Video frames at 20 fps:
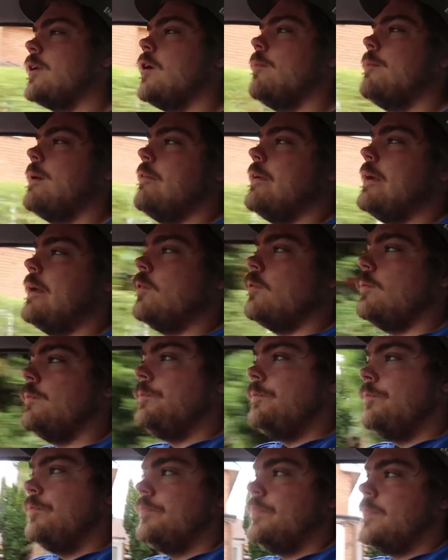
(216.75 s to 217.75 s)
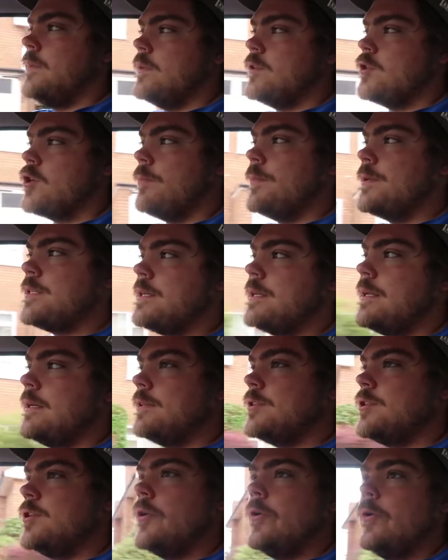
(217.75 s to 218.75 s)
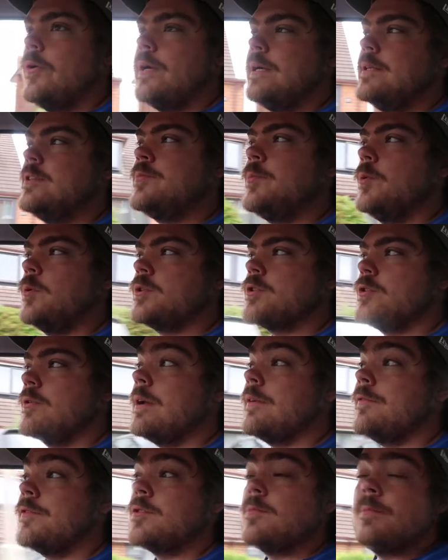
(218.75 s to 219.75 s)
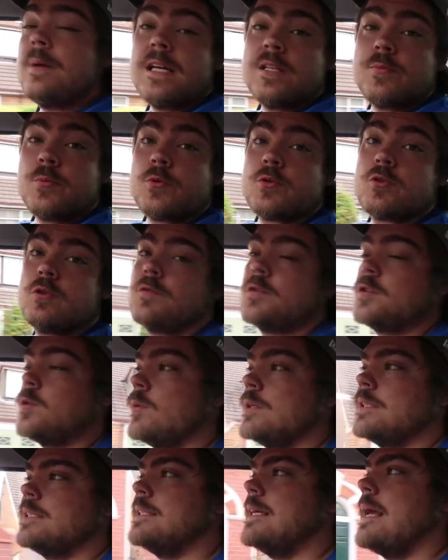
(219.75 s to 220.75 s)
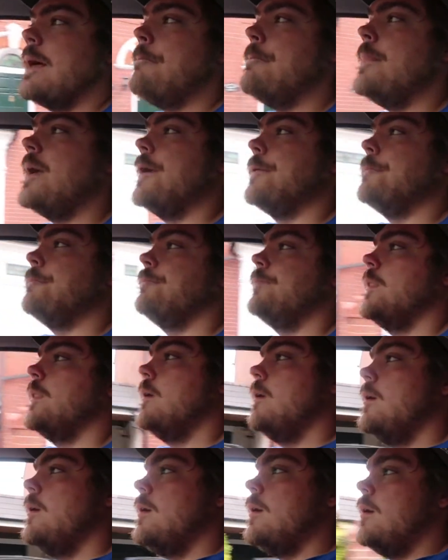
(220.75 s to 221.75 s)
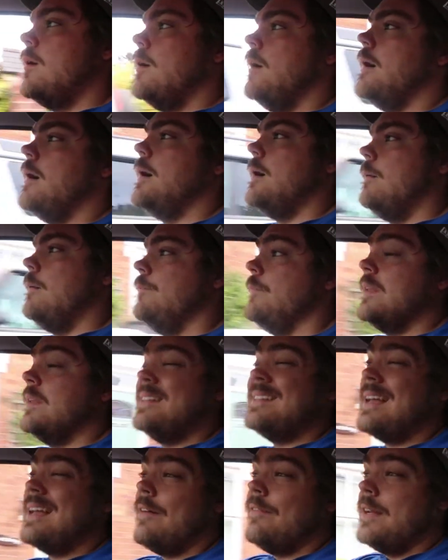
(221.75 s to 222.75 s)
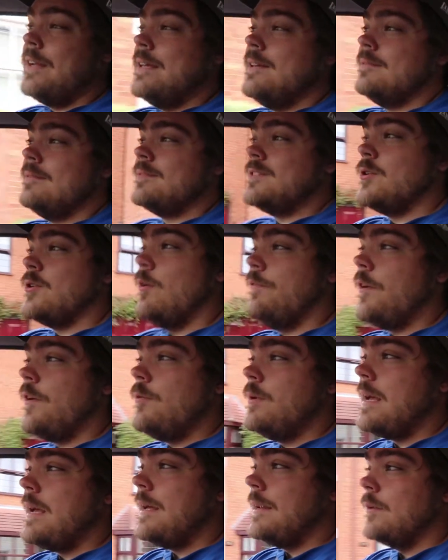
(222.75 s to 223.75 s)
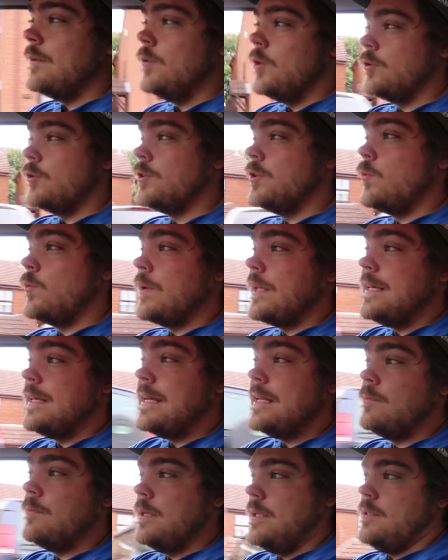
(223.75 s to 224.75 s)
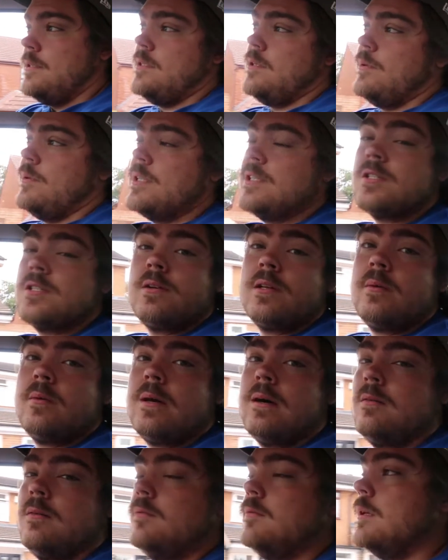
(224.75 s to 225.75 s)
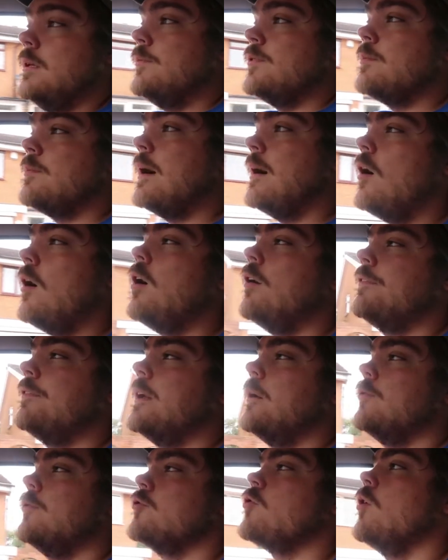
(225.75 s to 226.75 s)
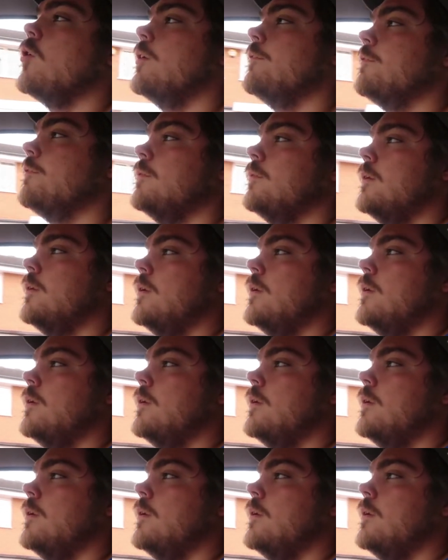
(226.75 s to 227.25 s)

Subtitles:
going to go to Merrill shopping centre to look in Sports Direct for some baseball stuff because I wanted to get a mitt. They didn't have any, so I phoned ahead and looked at the one in Kidderminster, which is only about a half an hour drive.